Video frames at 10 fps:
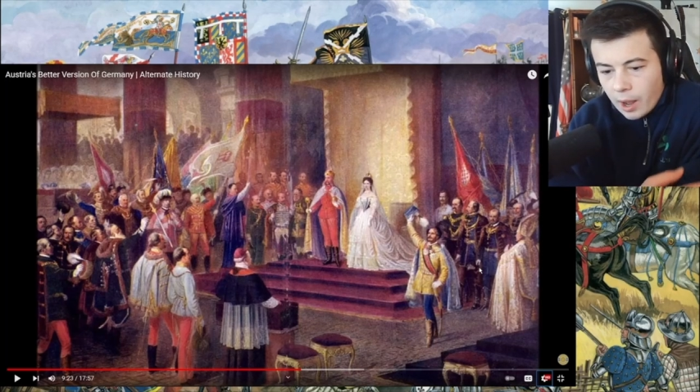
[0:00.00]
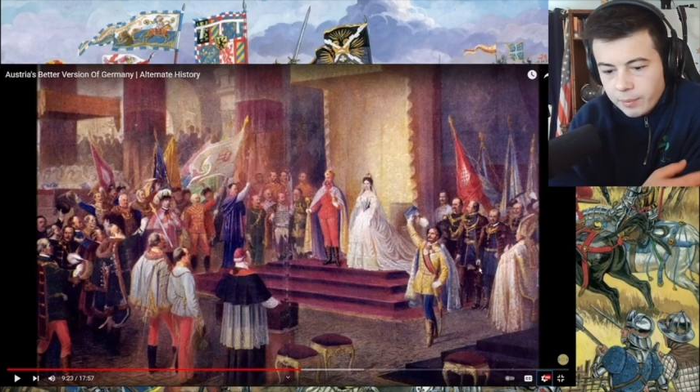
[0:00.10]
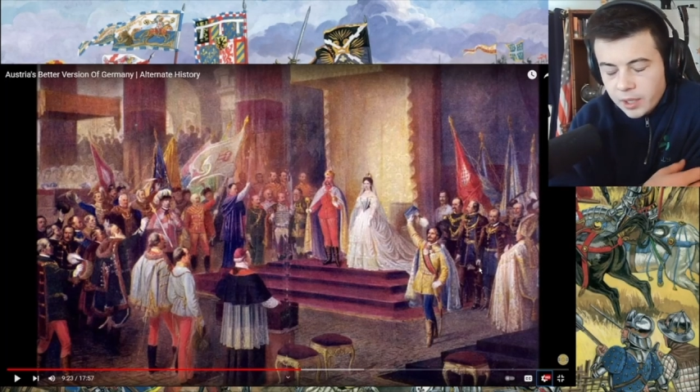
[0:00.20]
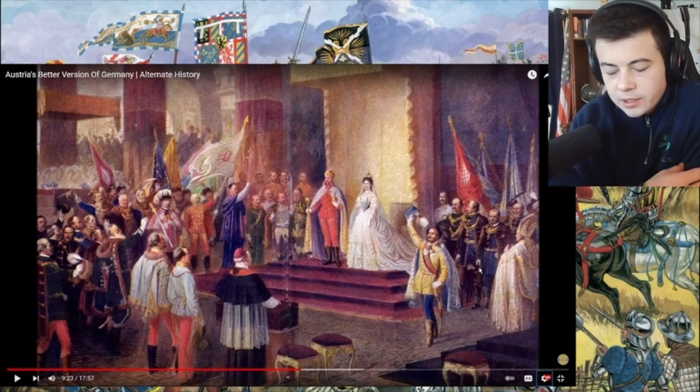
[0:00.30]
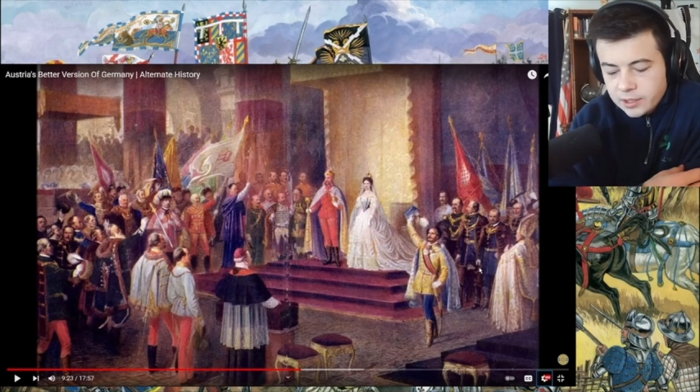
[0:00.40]
I'm
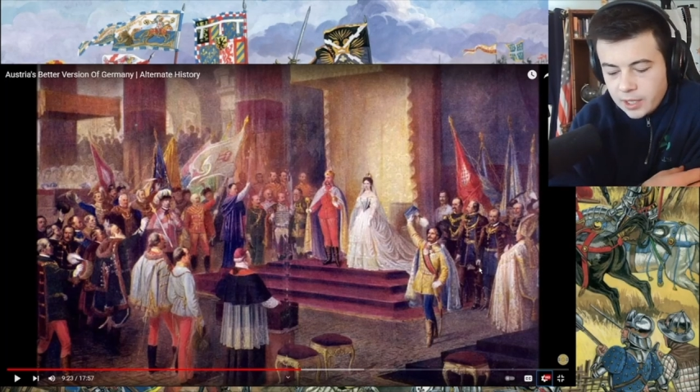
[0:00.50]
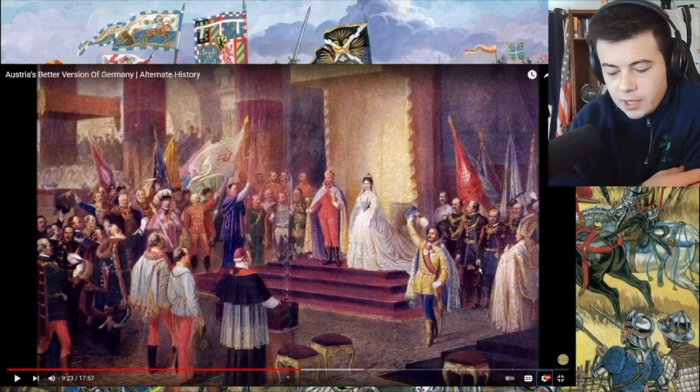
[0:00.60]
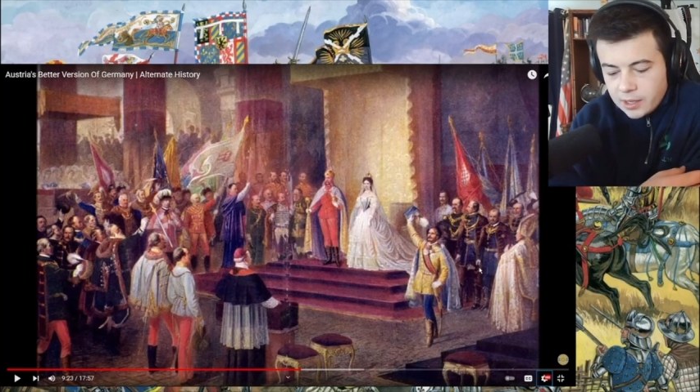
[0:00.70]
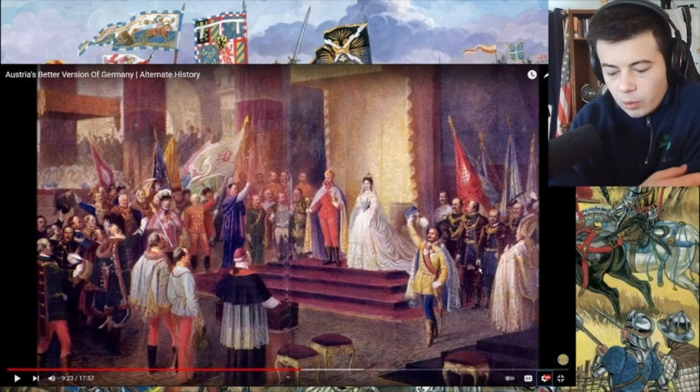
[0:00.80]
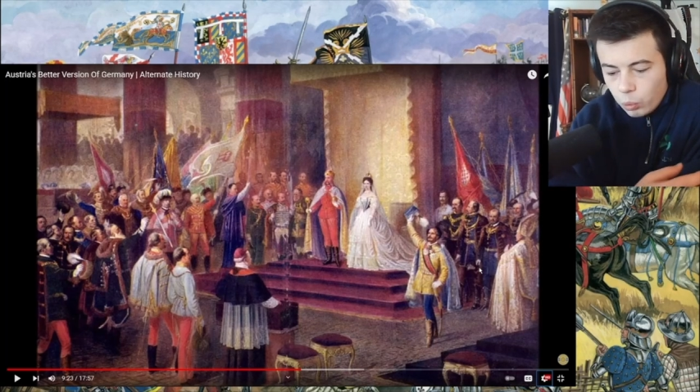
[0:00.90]
not
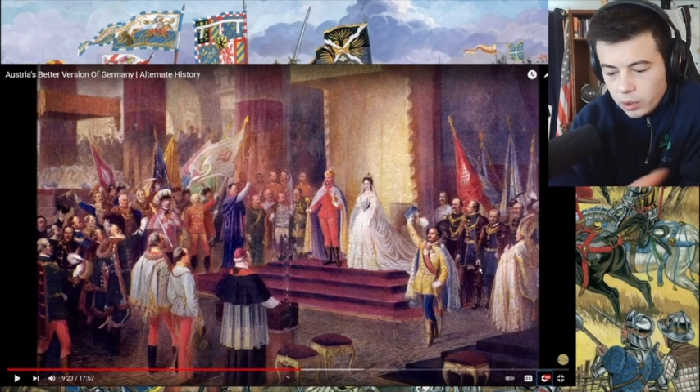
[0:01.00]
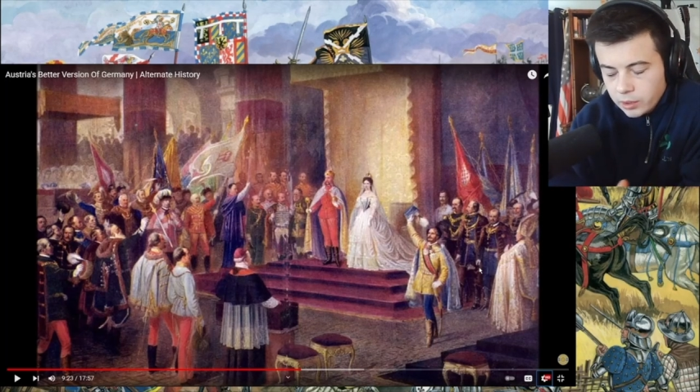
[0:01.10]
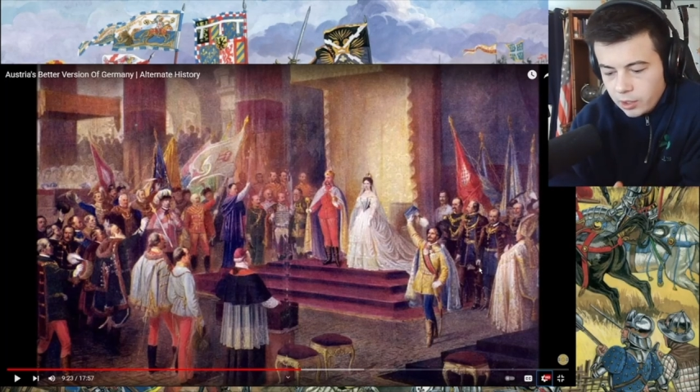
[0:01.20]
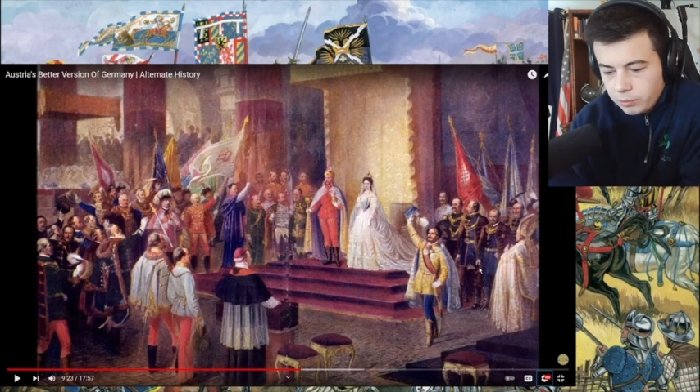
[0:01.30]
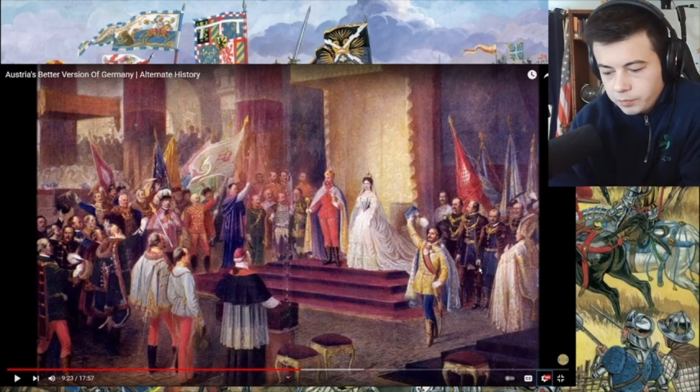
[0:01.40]
saying that
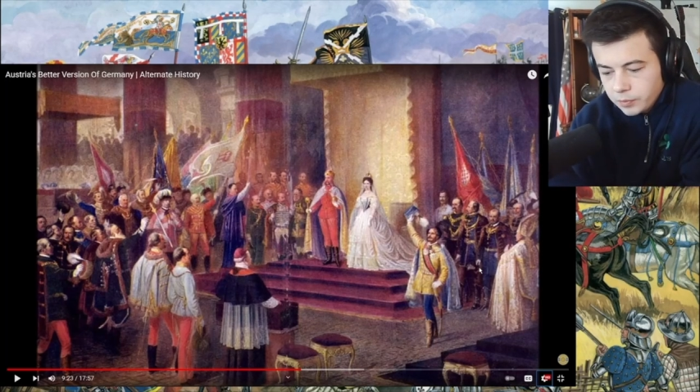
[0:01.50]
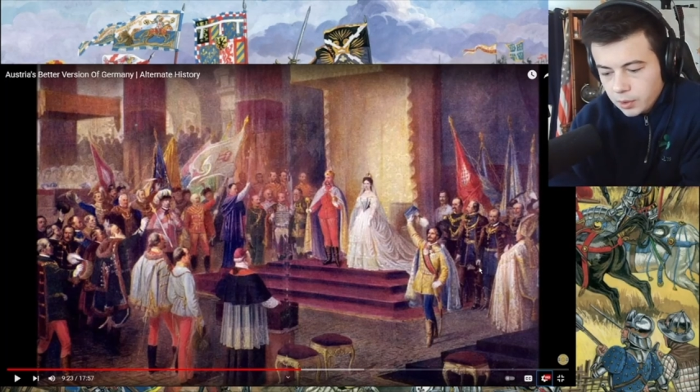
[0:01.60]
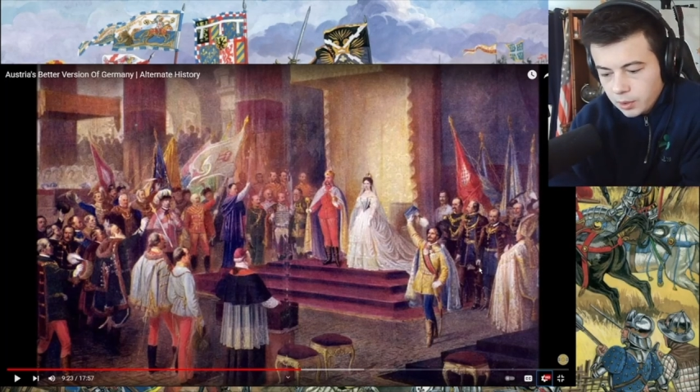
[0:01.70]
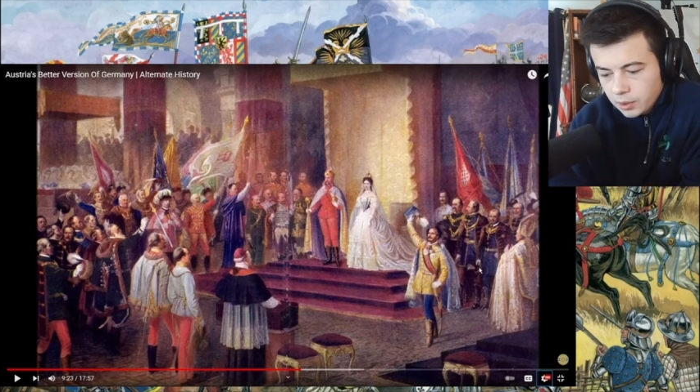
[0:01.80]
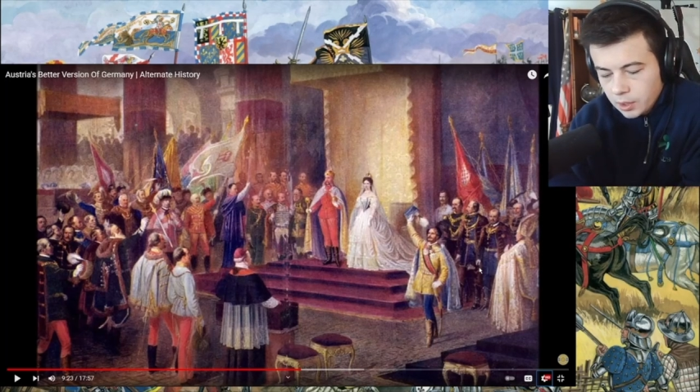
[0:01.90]
Wilhelm,
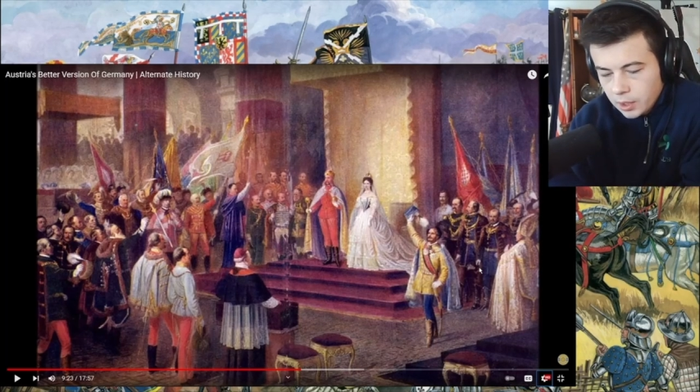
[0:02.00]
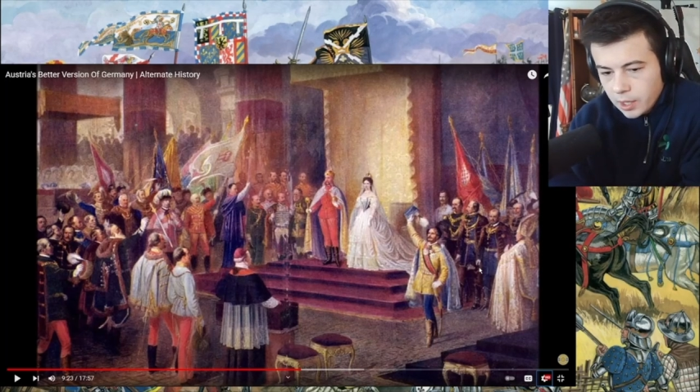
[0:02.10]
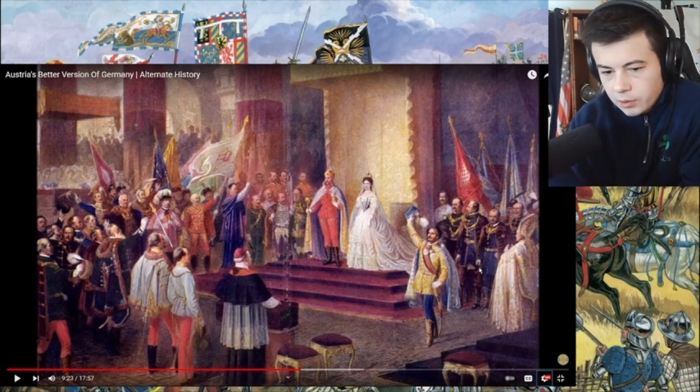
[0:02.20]
I